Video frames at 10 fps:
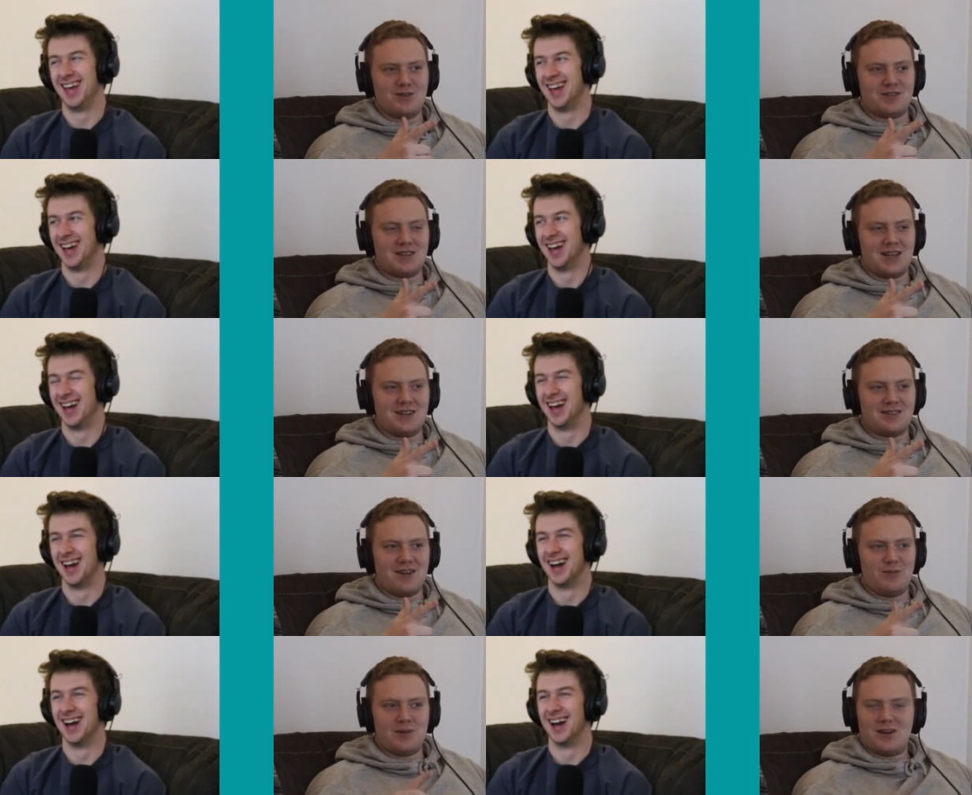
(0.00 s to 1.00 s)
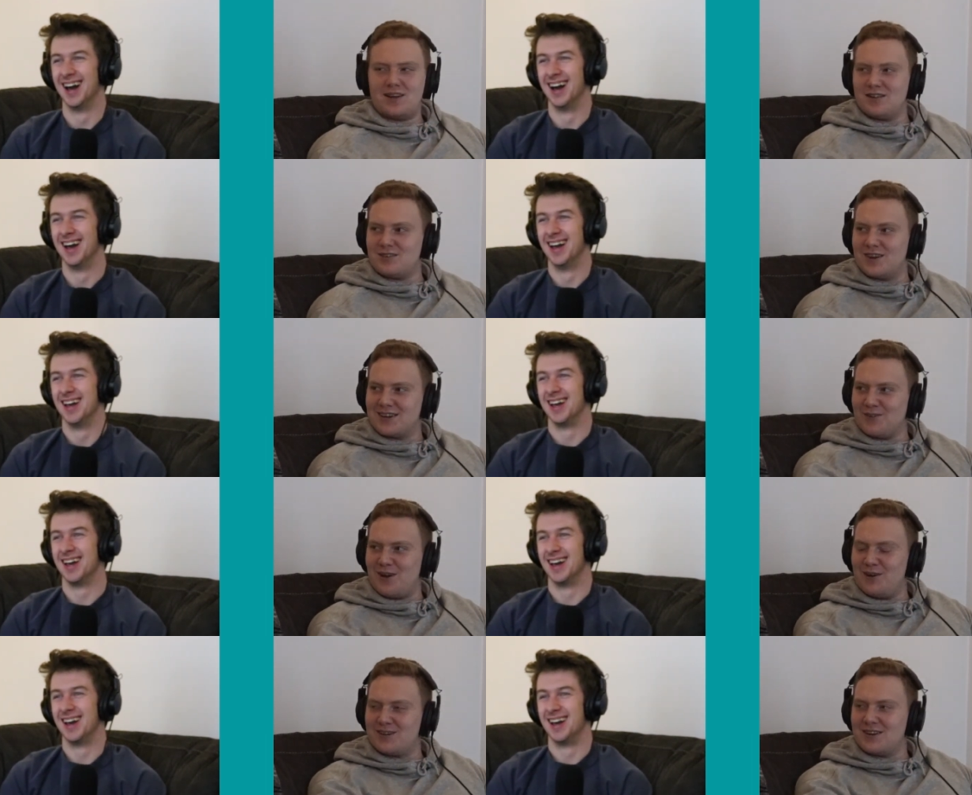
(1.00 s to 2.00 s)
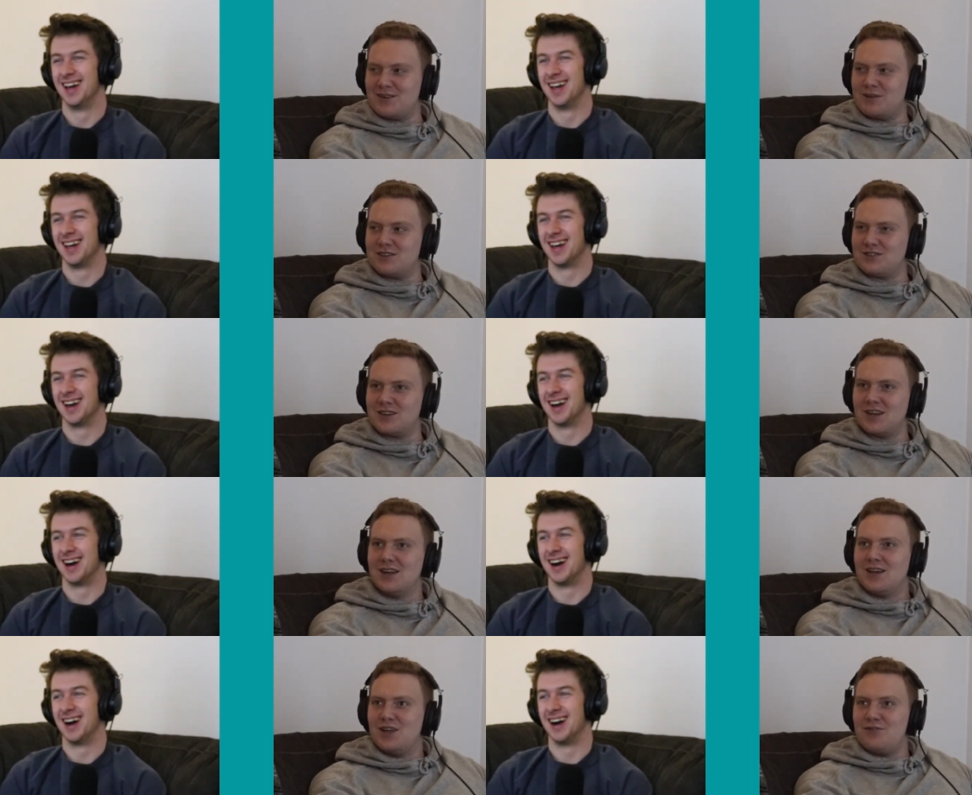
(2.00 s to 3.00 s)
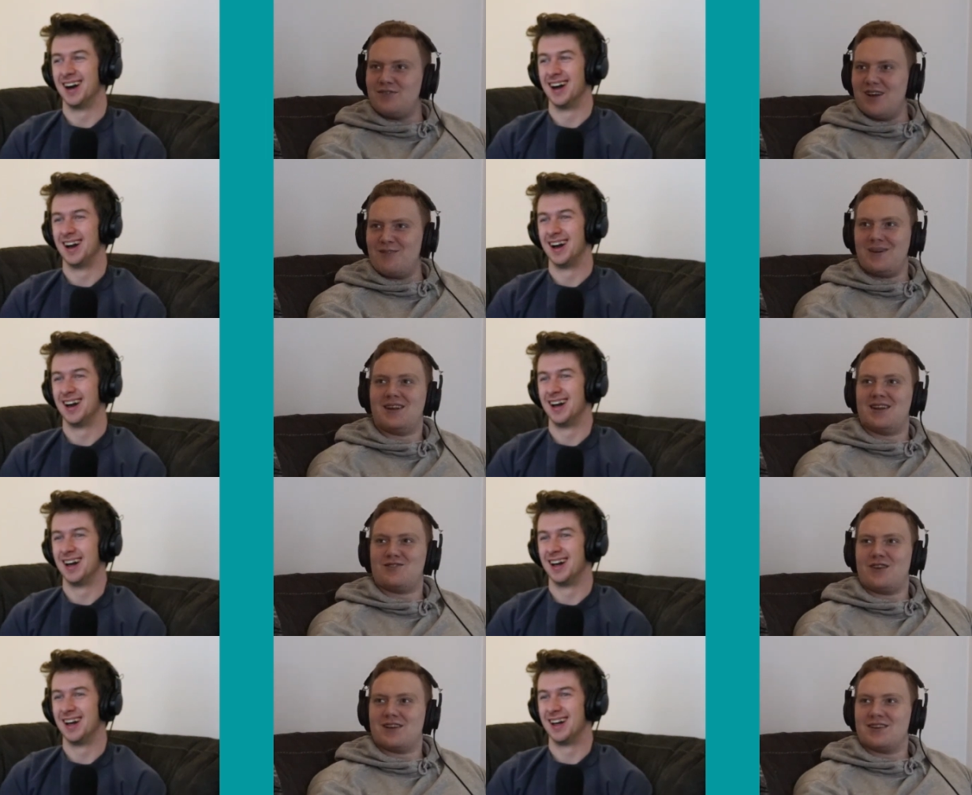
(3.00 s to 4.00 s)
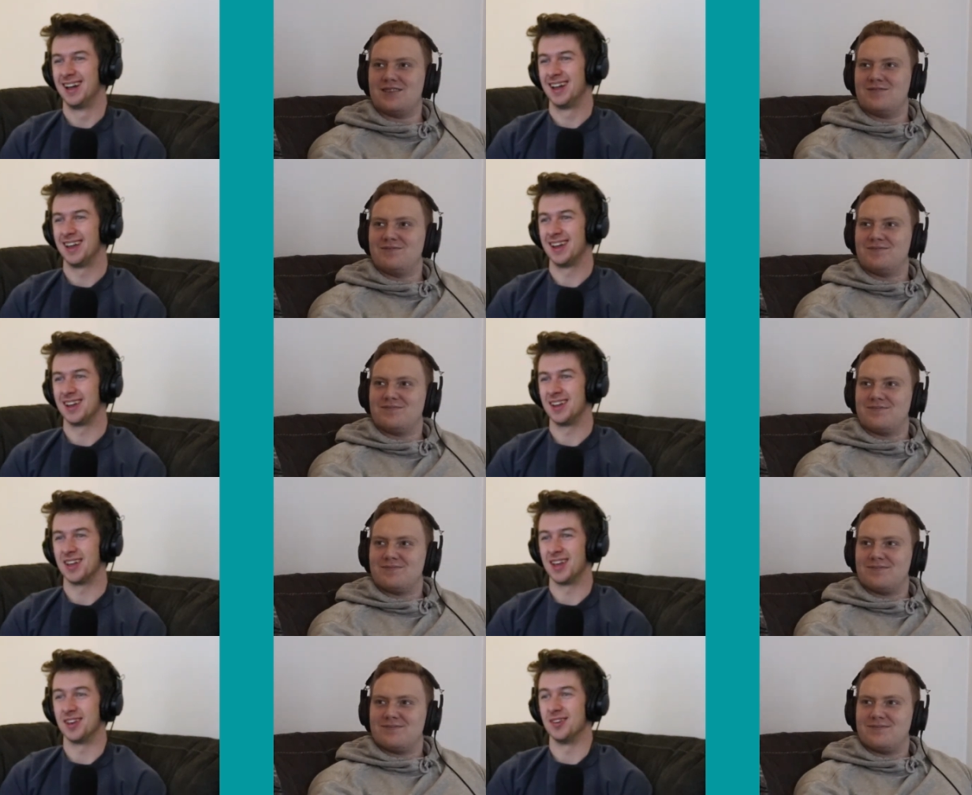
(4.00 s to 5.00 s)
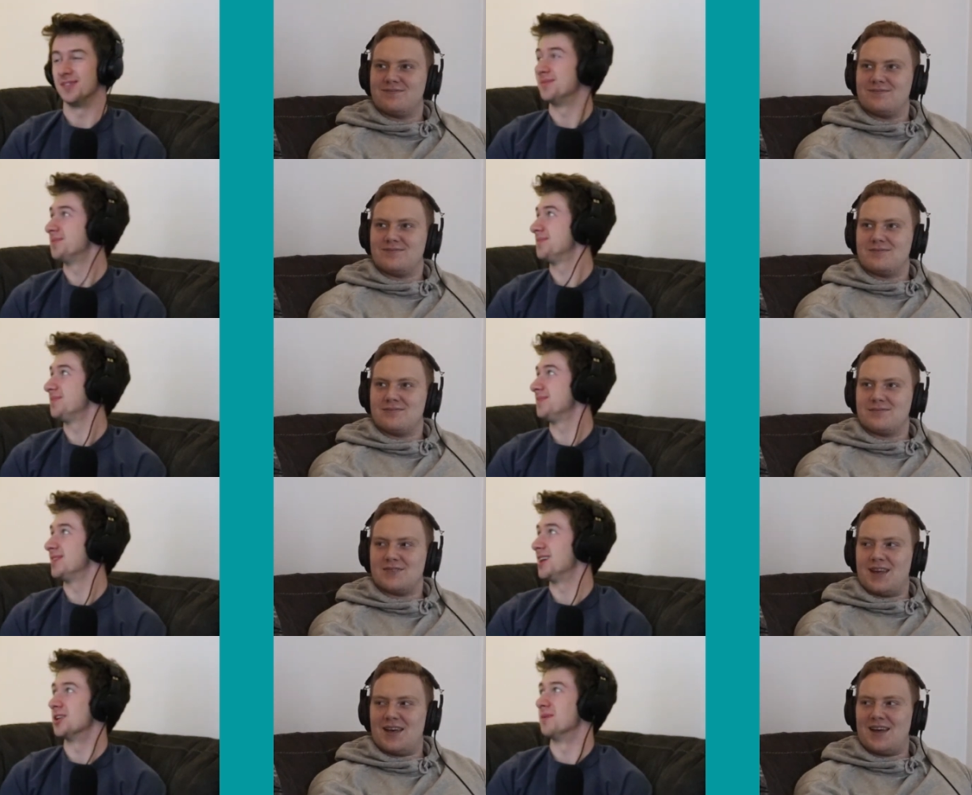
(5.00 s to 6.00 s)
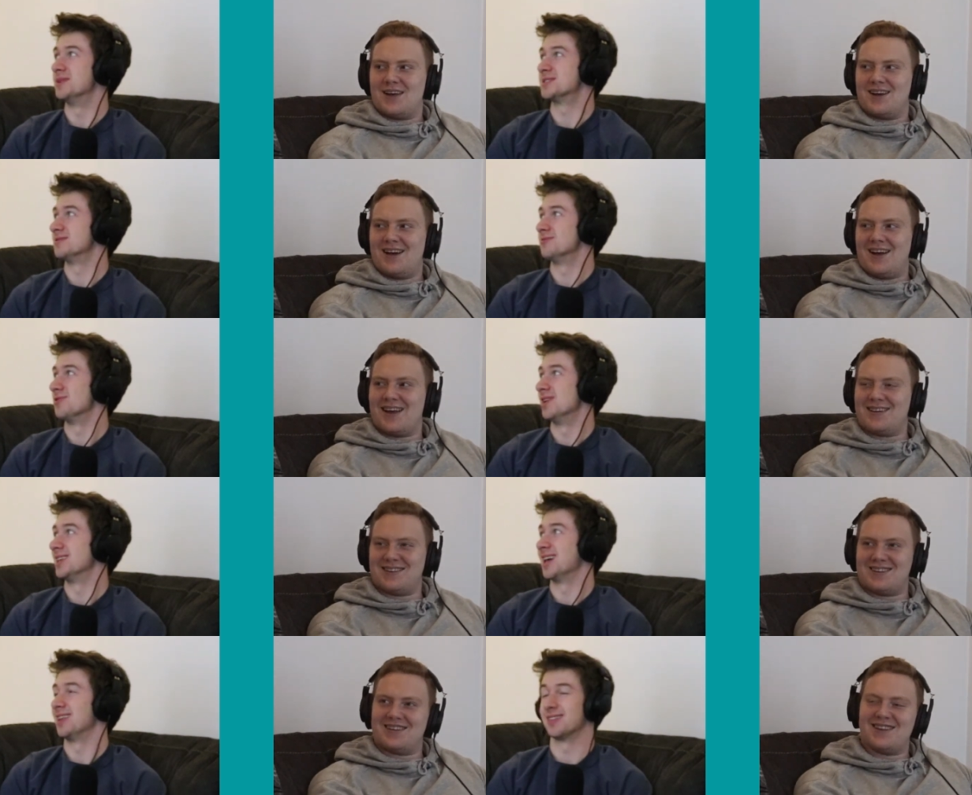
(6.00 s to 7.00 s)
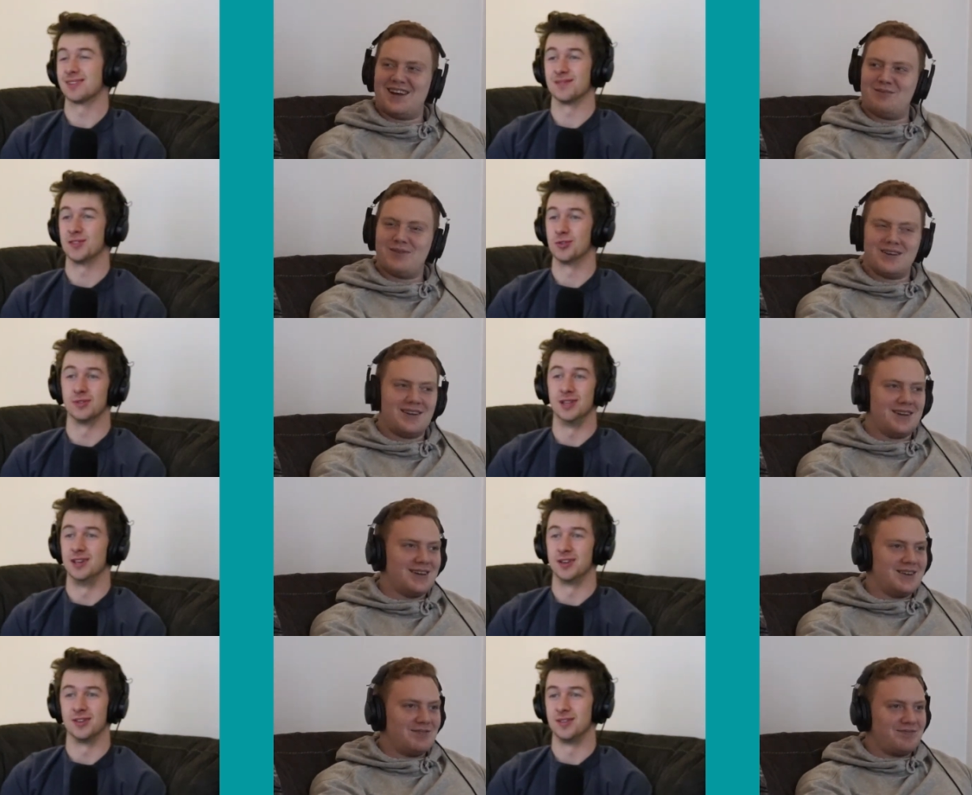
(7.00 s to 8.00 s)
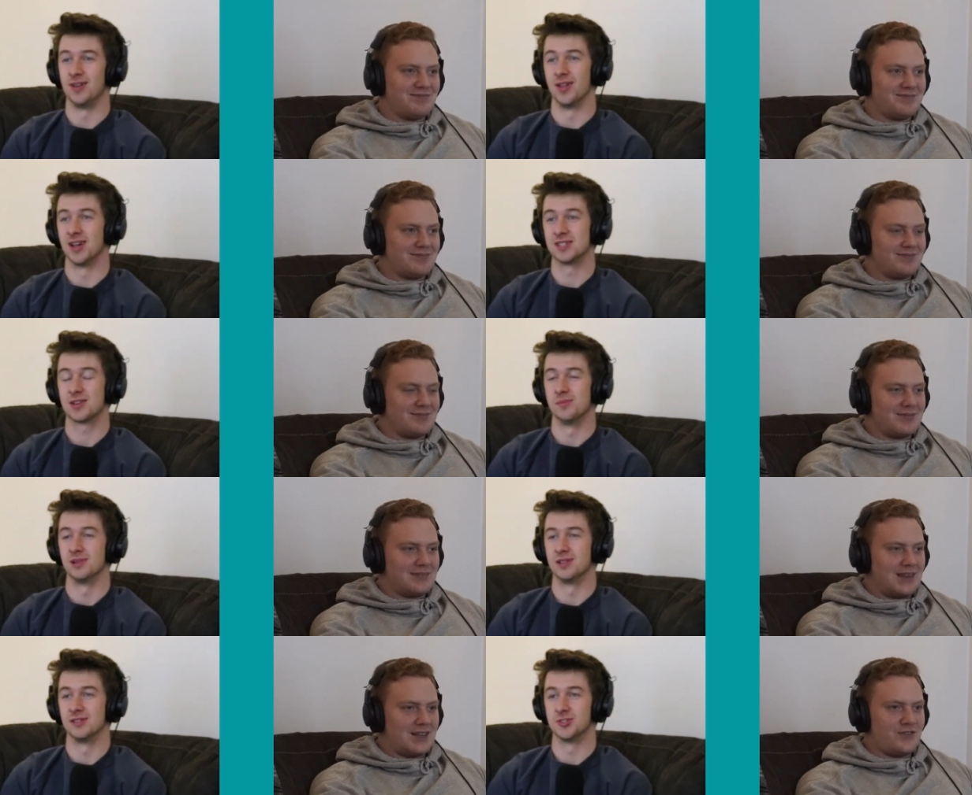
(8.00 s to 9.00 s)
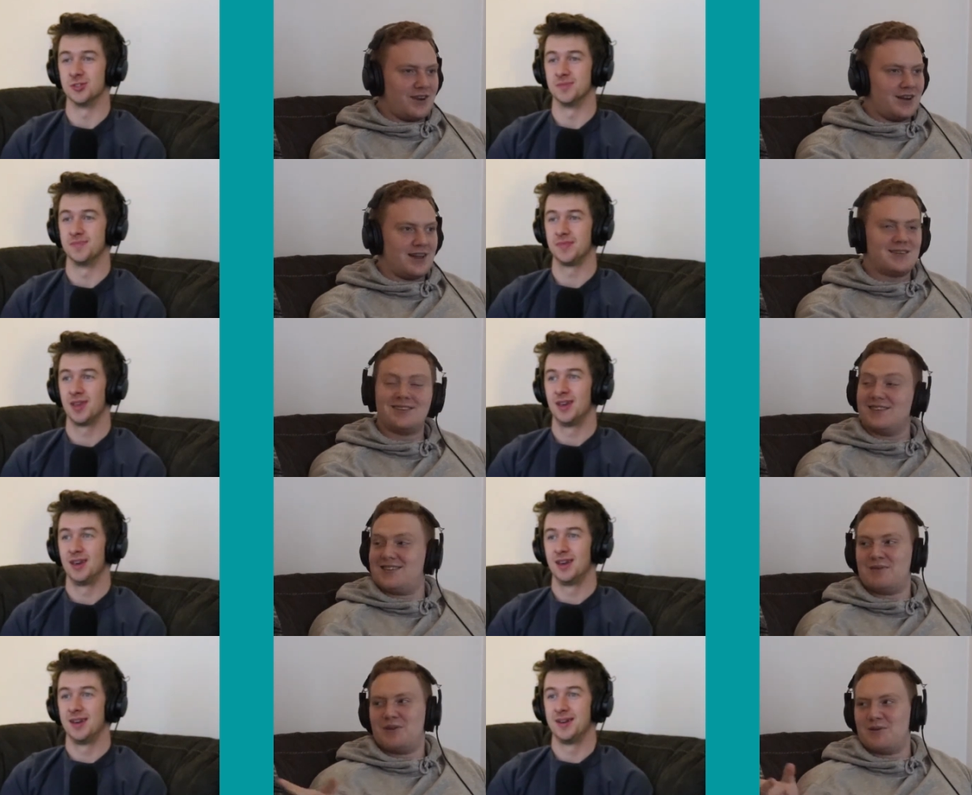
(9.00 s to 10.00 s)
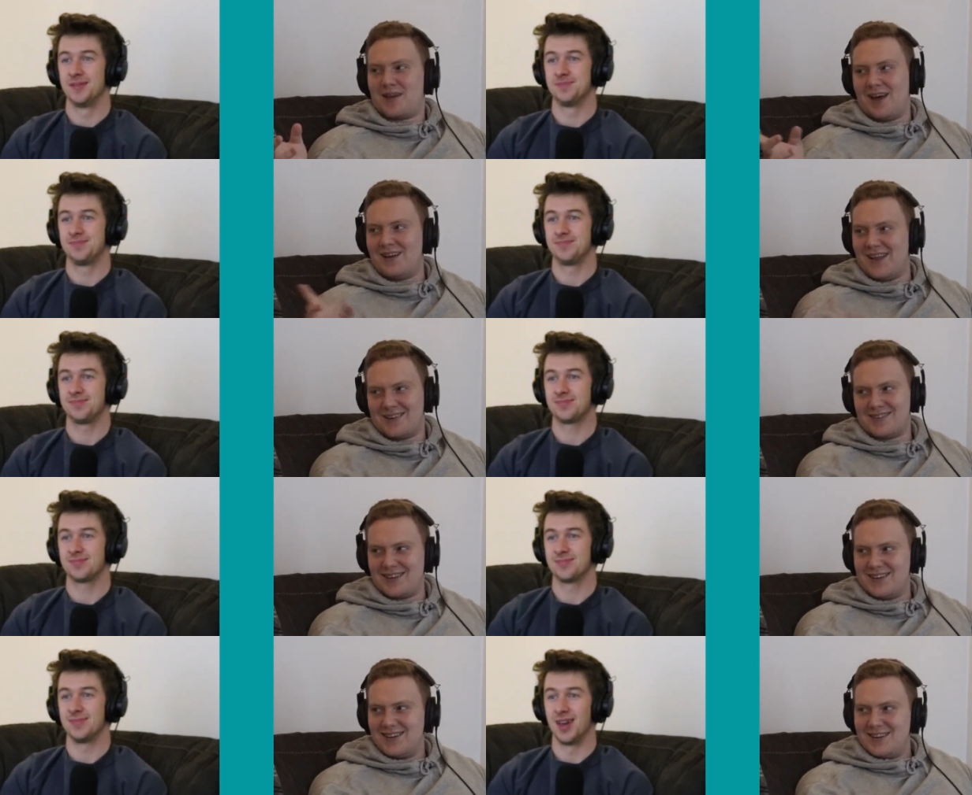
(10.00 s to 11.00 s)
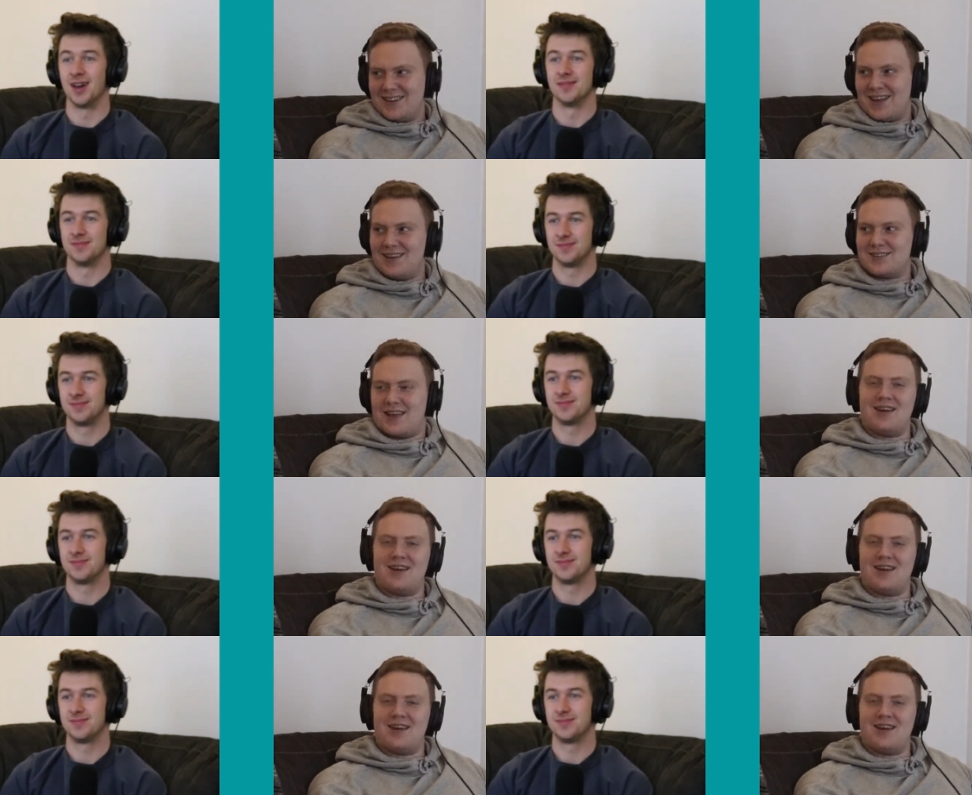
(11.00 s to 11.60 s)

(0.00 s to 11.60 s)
Speaker 1: posted that he's never been a district. While we were talking about district, you've never been a district. I think it win.
Speaker 2: Yeah, yeah I guess that's a dub. You're
Speaker 1: lit. no, that's completely. That's true. fair. That's the same thing with Kale actually. Yeah, Kale,